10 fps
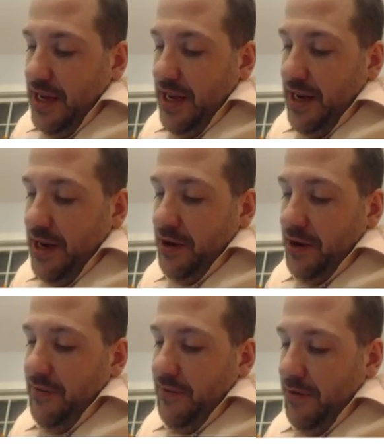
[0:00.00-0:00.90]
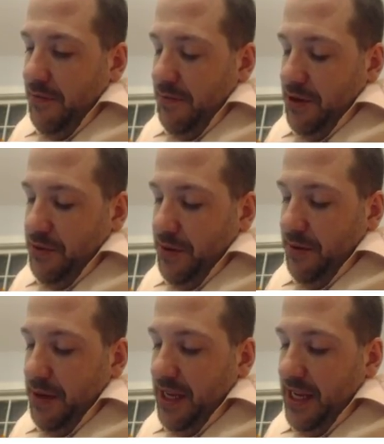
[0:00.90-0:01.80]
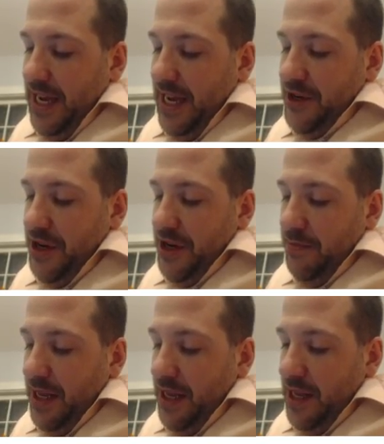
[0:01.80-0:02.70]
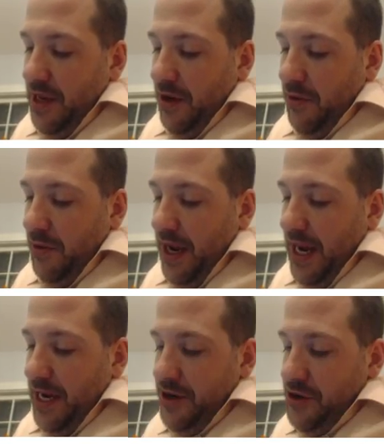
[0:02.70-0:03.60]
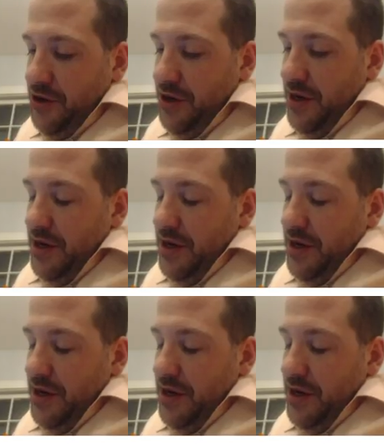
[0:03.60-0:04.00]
and interconvert between pH and pOH